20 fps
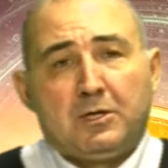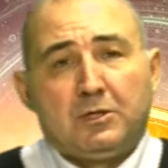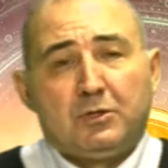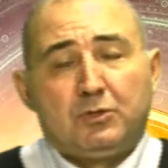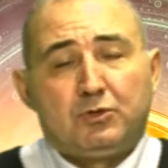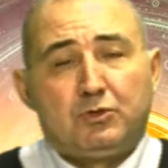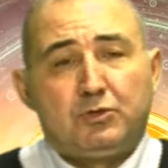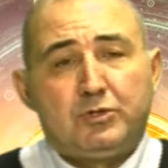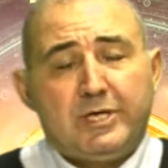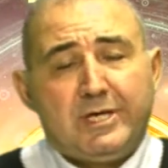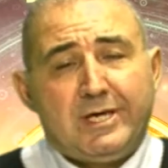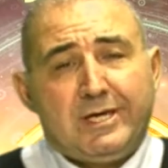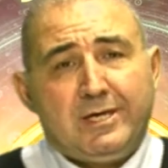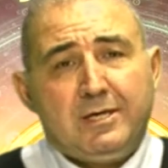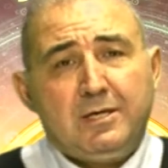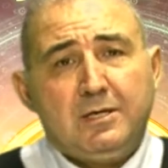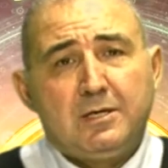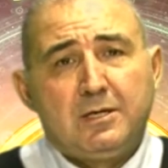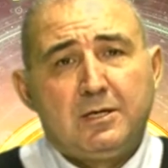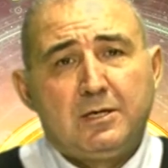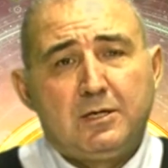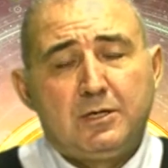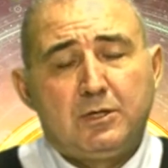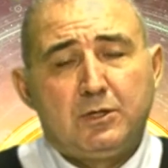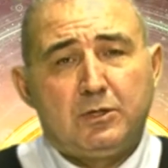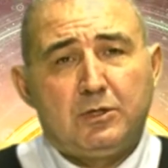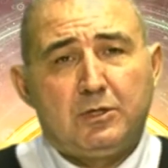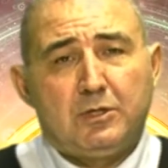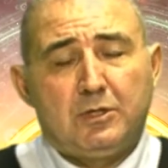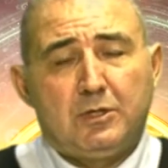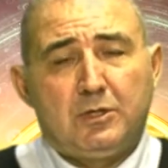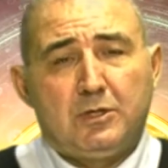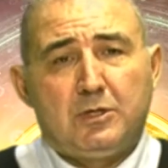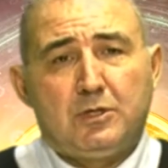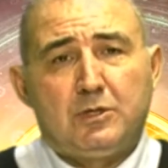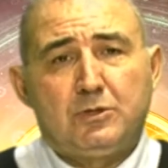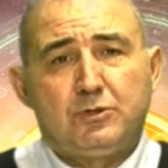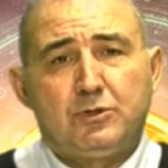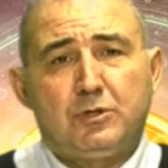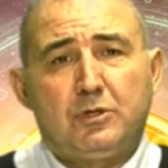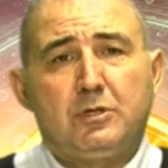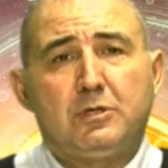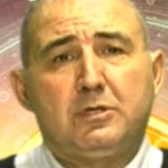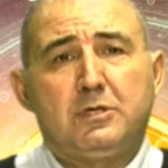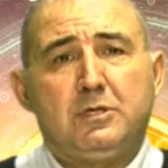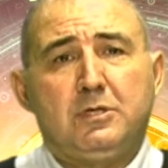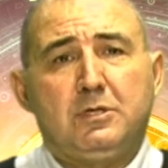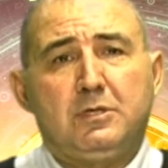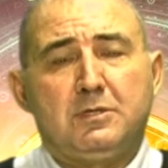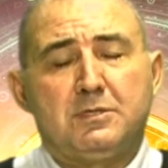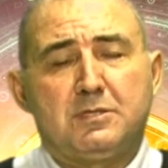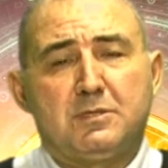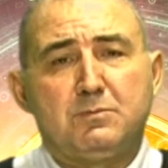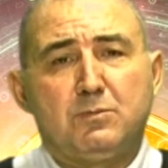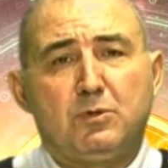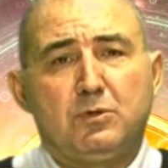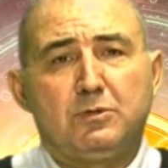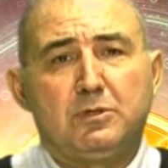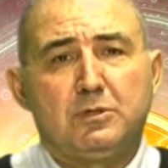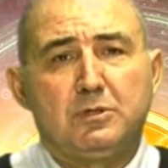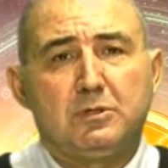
Today, Turkey is a modern